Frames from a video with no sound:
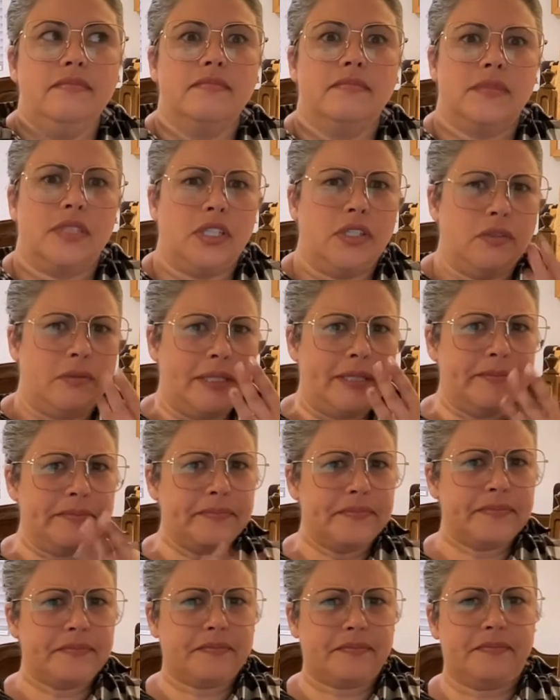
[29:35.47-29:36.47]
Excuse me.
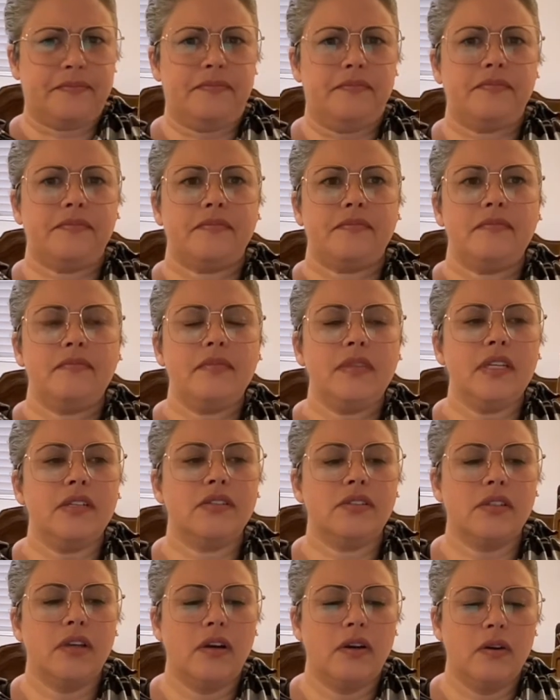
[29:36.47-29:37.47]

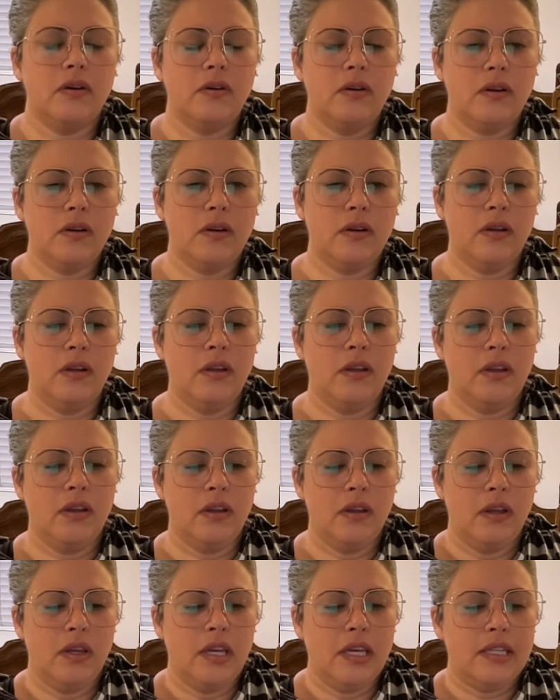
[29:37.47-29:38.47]
So
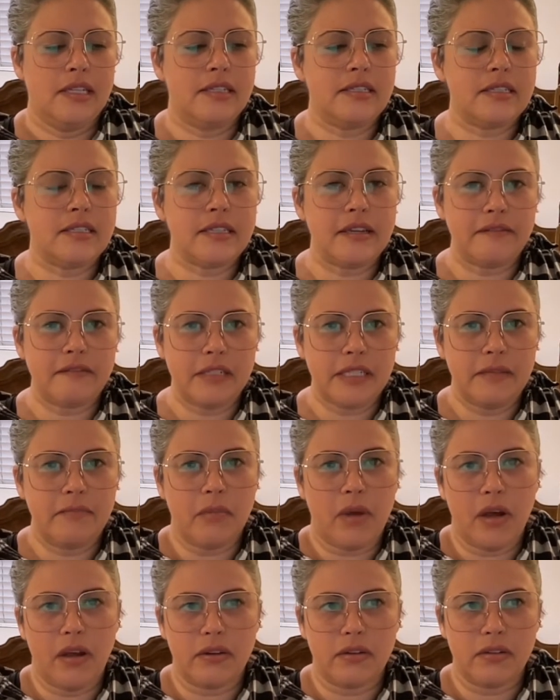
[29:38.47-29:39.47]
this is definitely
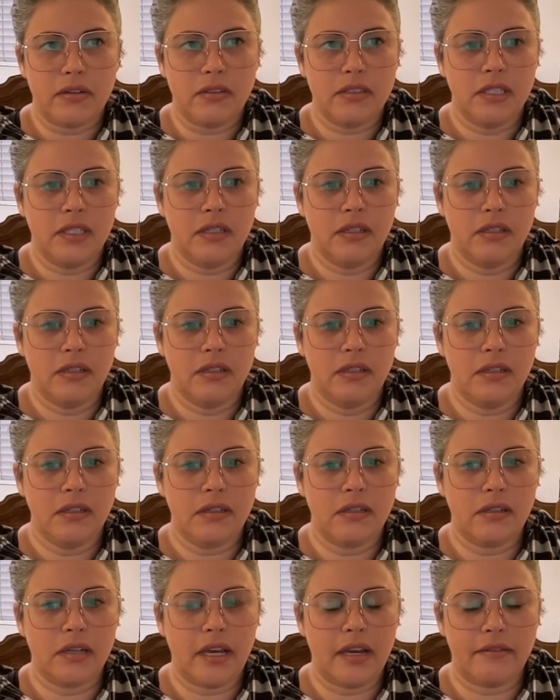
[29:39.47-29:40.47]
modeled
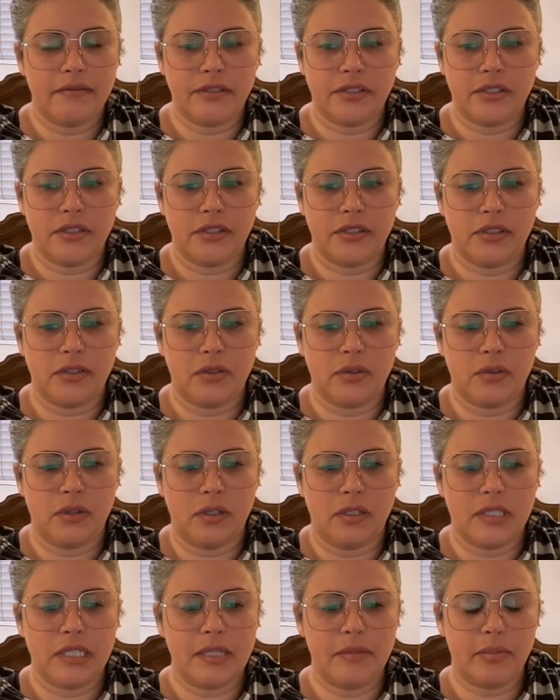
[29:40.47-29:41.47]
after
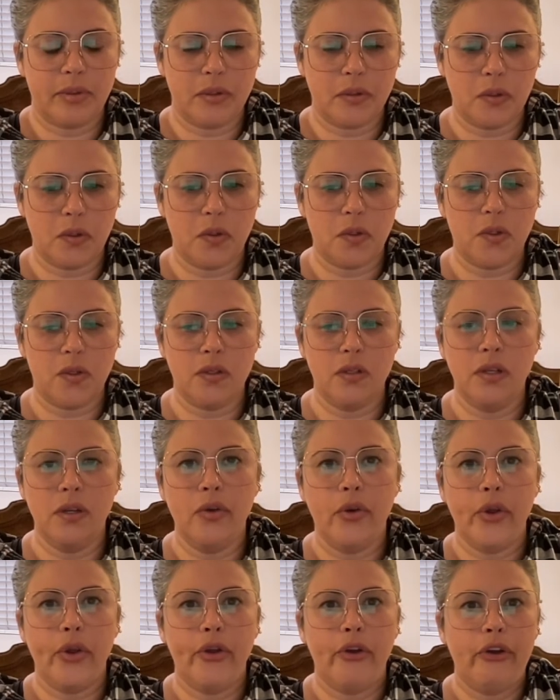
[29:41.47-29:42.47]
your typical
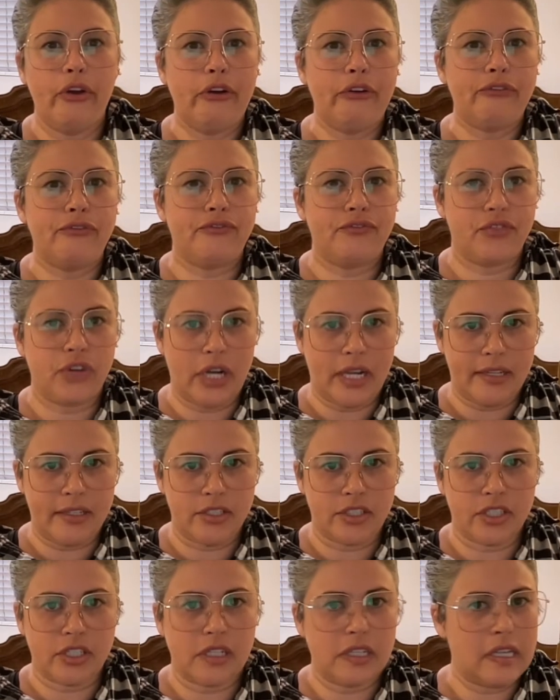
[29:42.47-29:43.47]

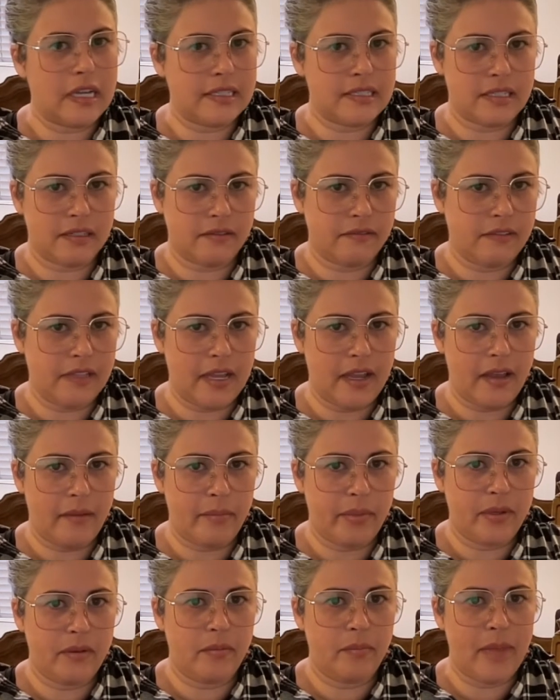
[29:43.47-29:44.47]
French classic
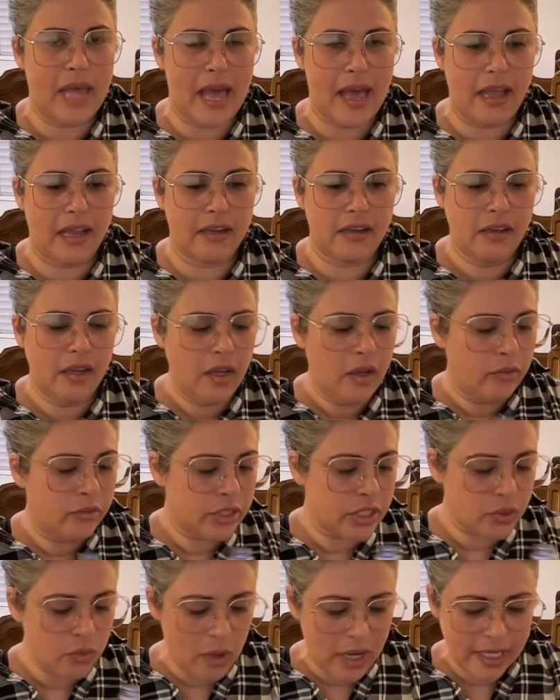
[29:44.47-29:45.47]
flap bag,
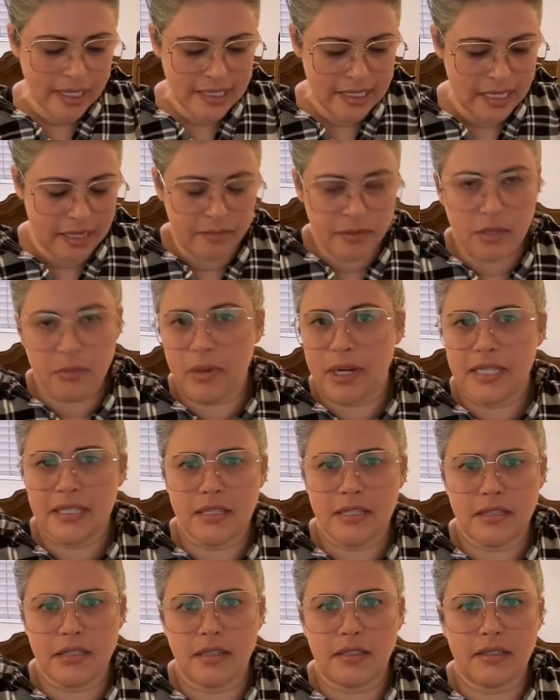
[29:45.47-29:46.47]
which is why I said I'm surprised
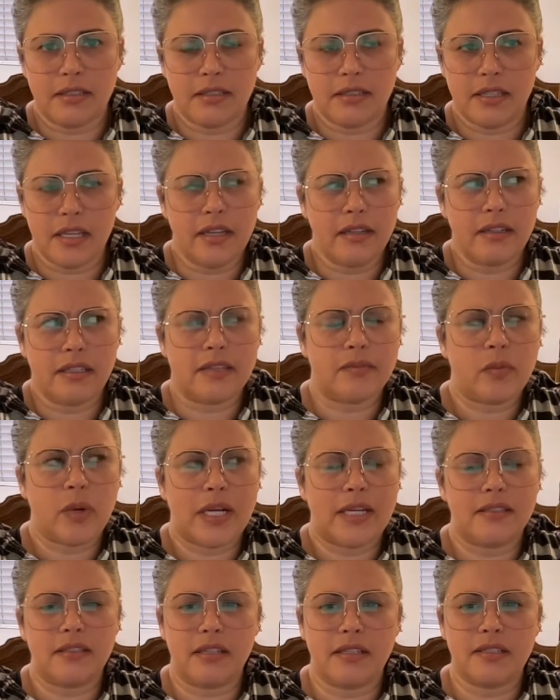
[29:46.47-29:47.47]
it's on sale and why
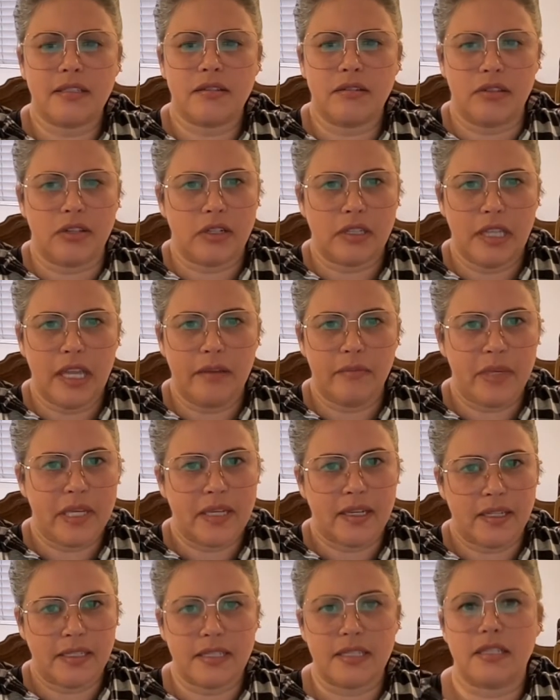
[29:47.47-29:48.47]
it's not still in their line,
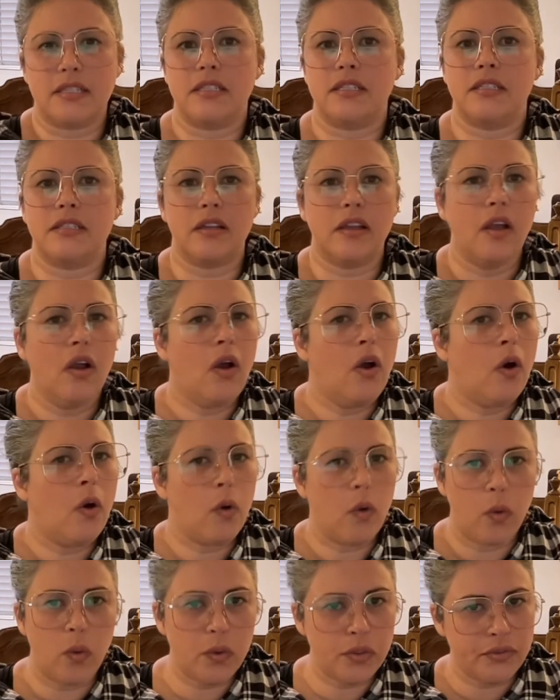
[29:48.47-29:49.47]
because this is an
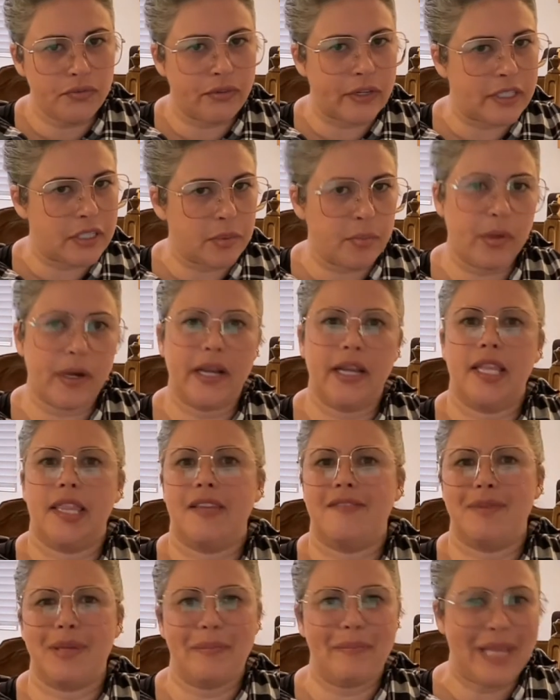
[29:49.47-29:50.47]
old French brand.
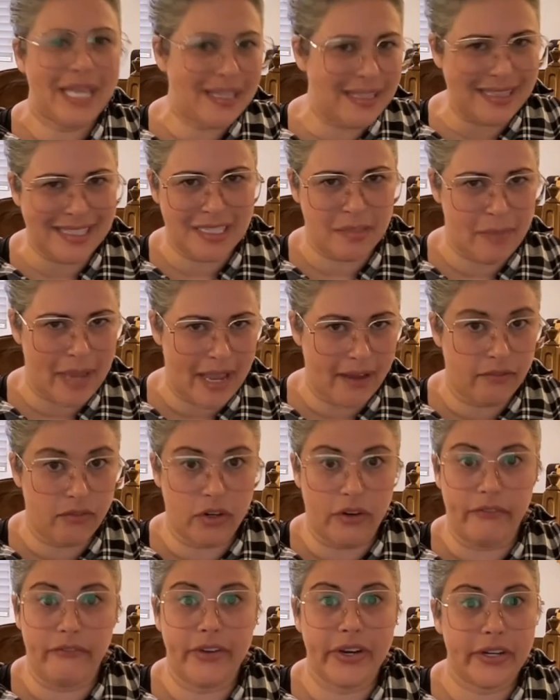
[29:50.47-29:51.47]
They've been making this bag for
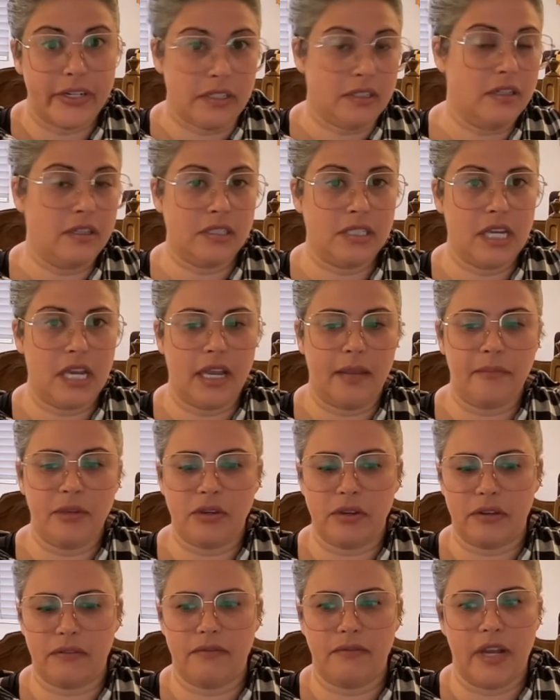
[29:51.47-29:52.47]
a very long time. You
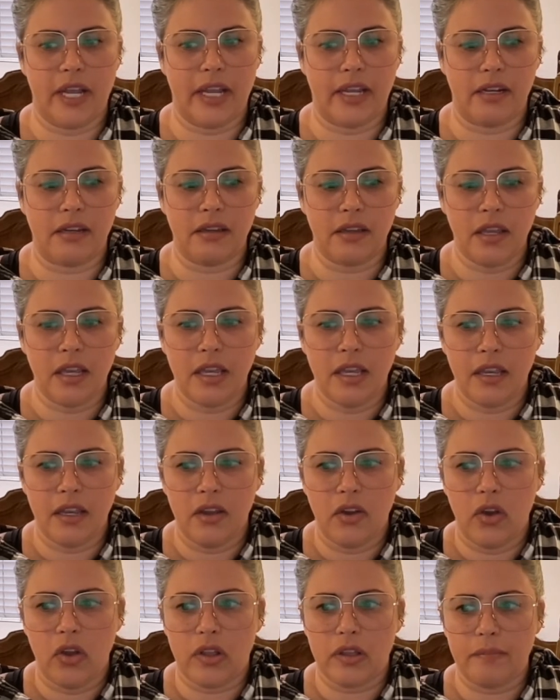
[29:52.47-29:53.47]
can find
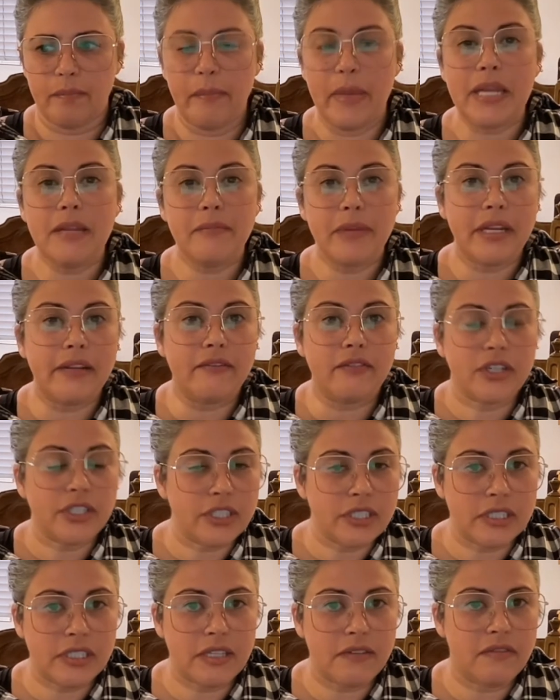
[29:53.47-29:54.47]
many
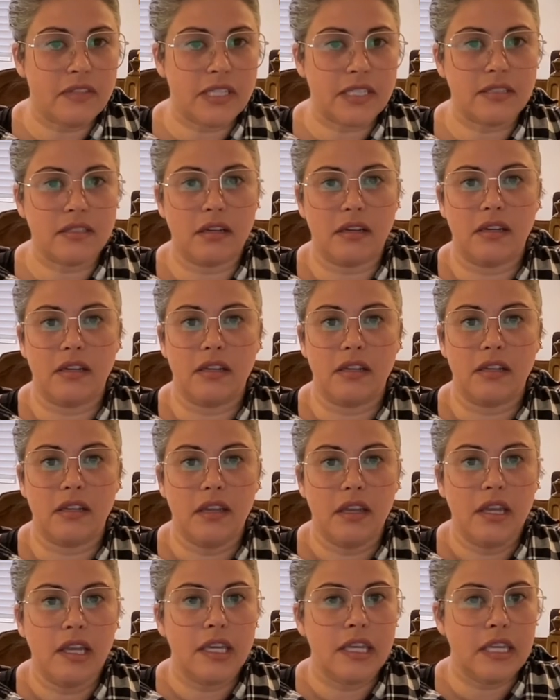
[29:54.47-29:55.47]
versions of this on
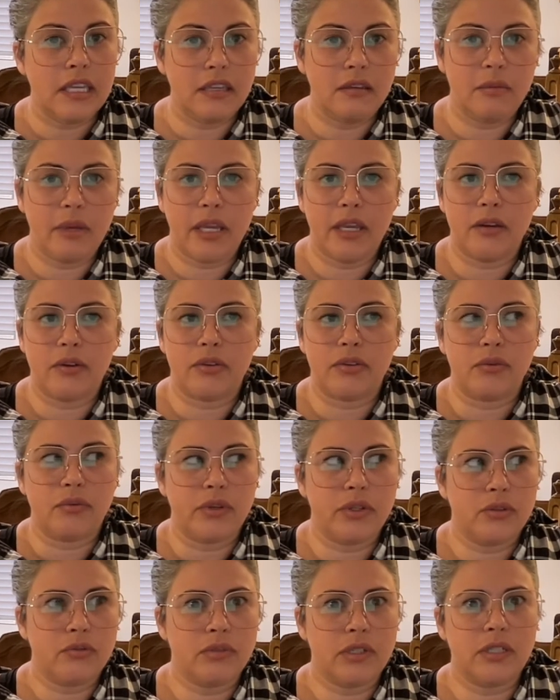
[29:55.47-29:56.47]
eBay or the
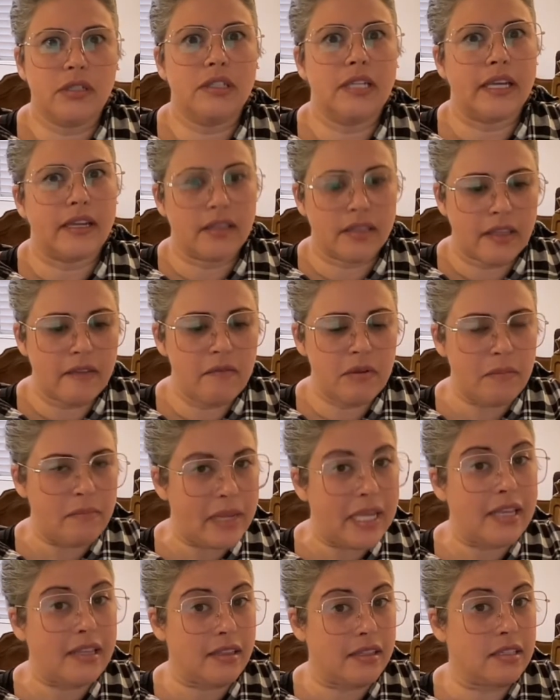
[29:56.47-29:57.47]
Real, like they've been
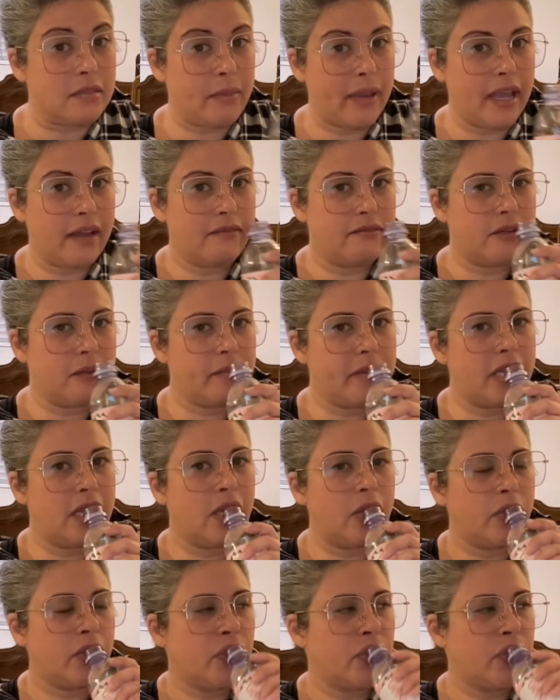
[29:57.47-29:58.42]
making this bag for a minute.